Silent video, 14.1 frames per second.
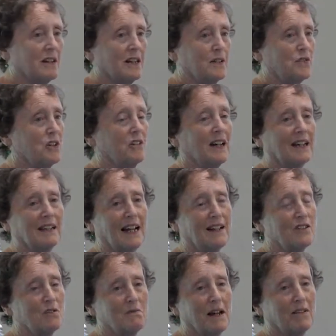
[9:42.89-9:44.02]
They've still got
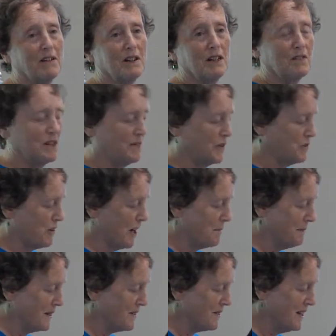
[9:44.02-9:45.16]
lots of relatives in the
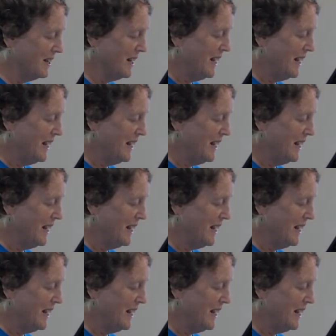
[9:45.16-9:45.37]
tropics,